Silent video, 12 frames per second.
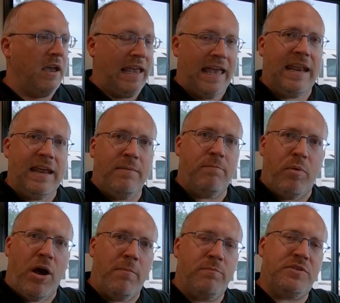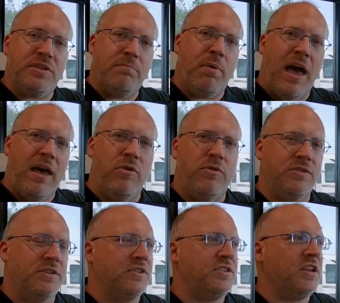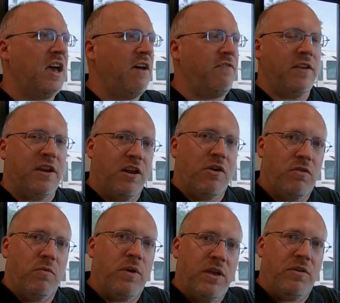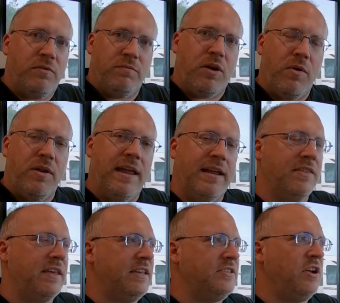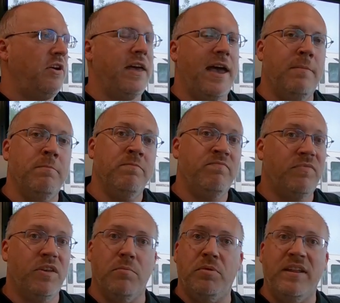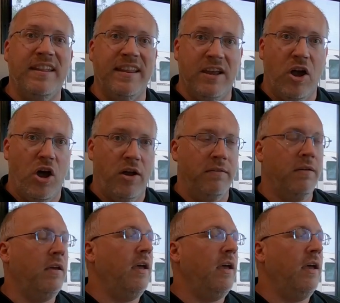hitting bumps and potholes and stuff, and you know, the wheel going like this and all that, completely gone.